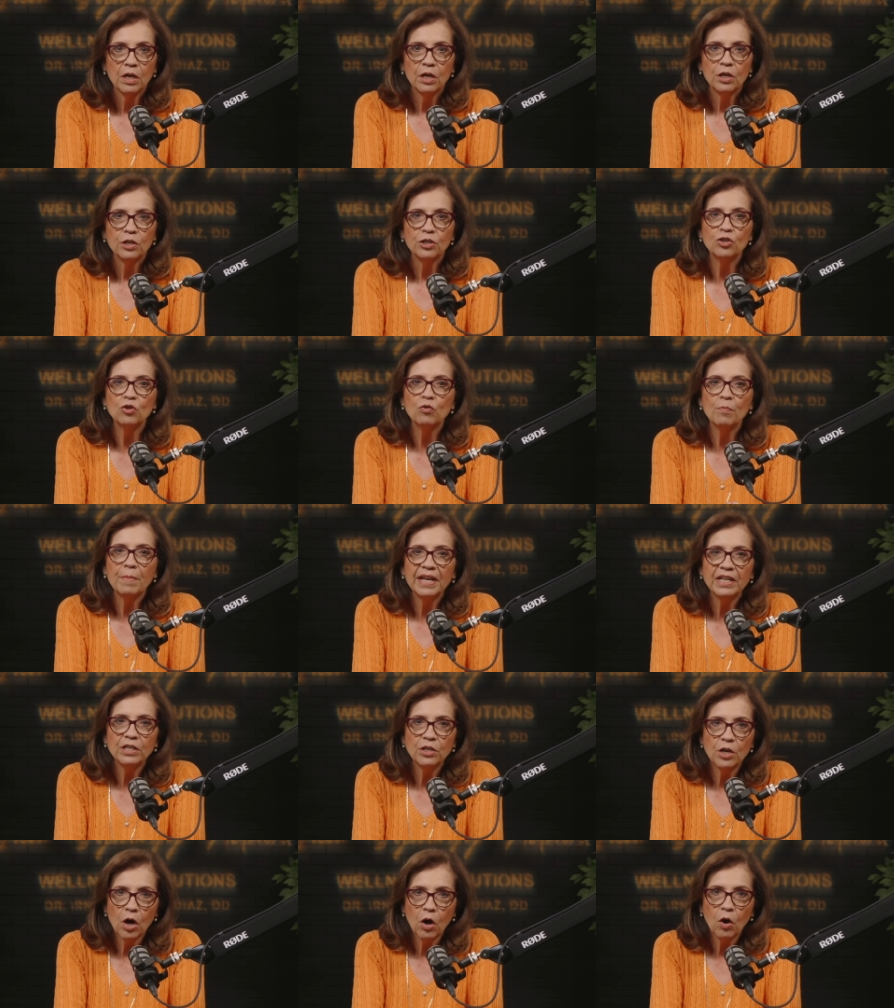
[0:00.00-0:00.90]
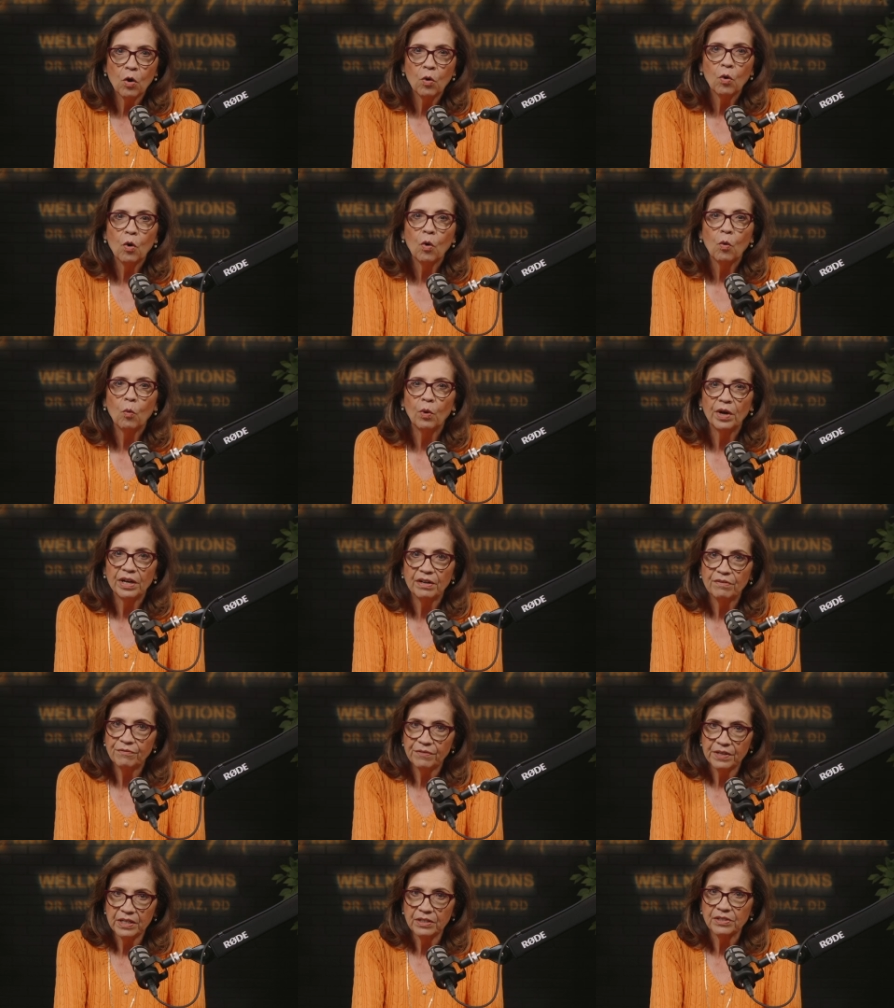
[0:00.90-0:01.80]
you may know what it
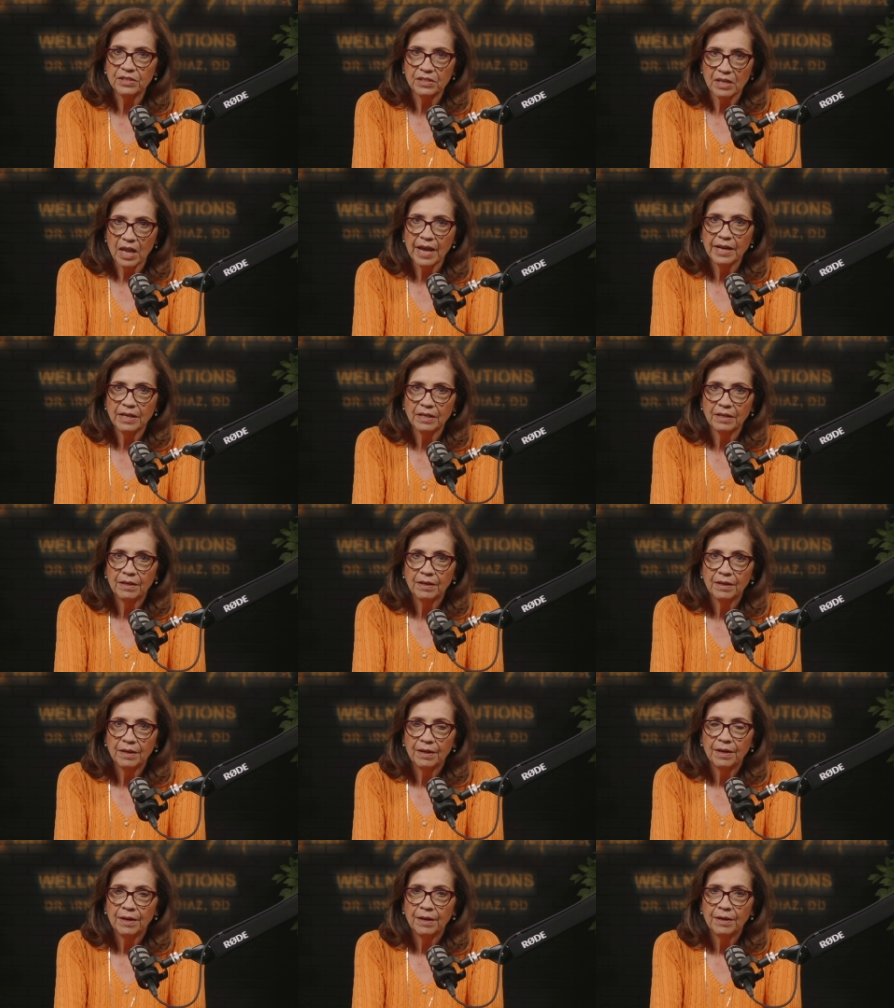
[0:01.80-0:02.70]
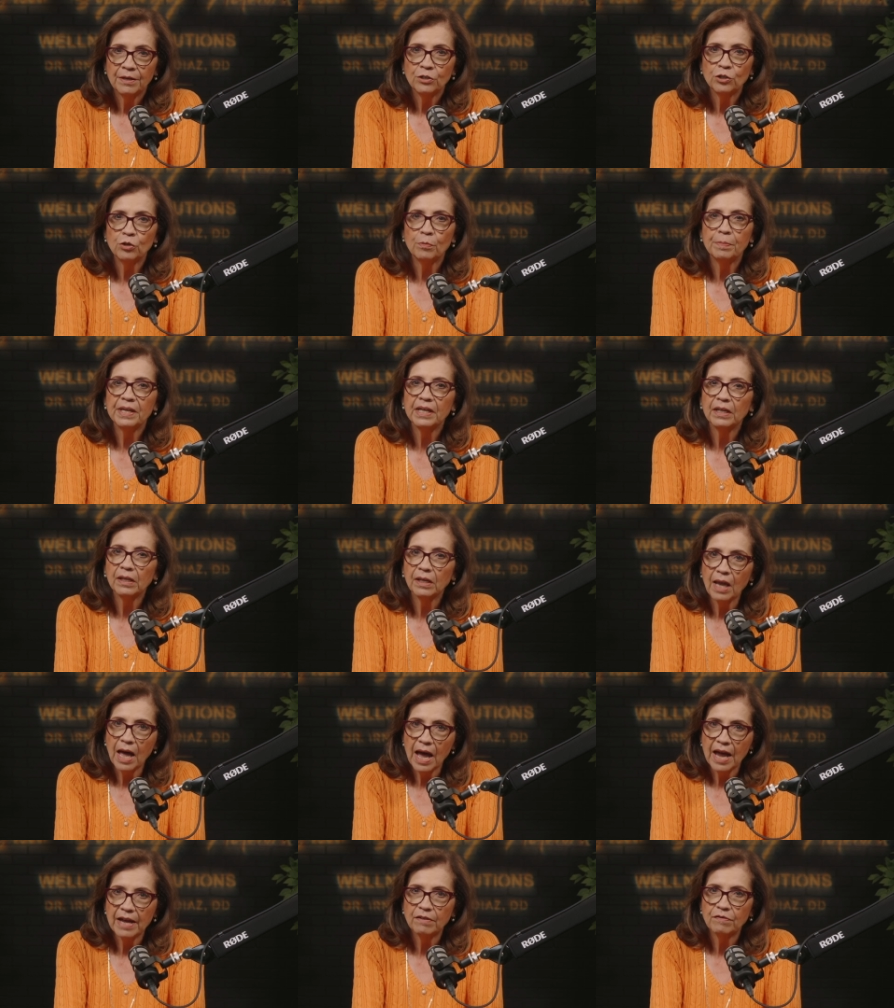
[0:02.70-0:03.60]
feels like to be
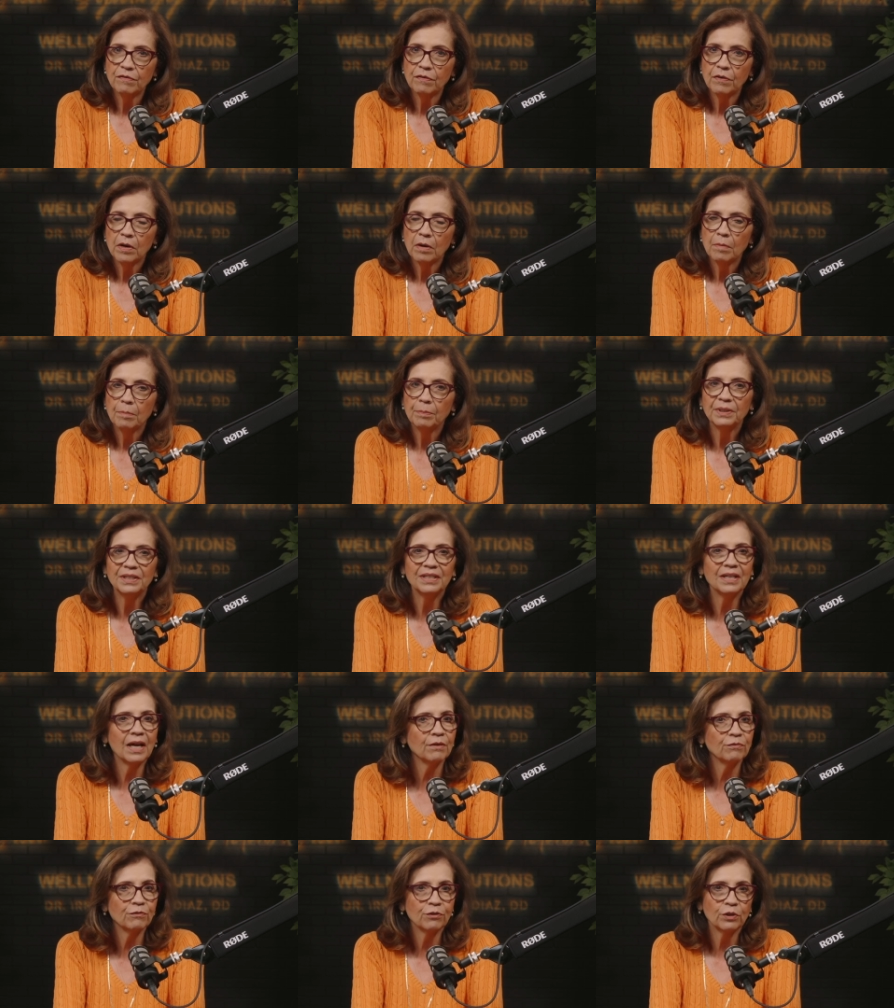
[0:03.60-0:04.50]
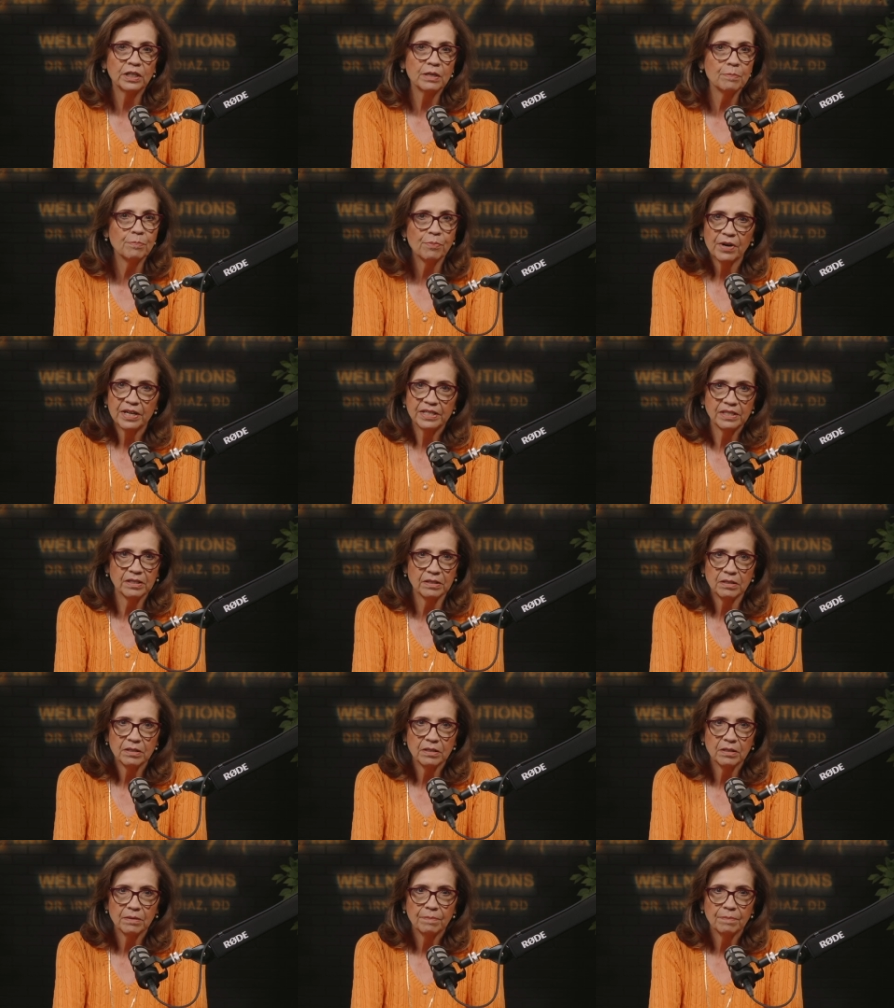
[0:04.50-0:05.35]
alive but not fully present.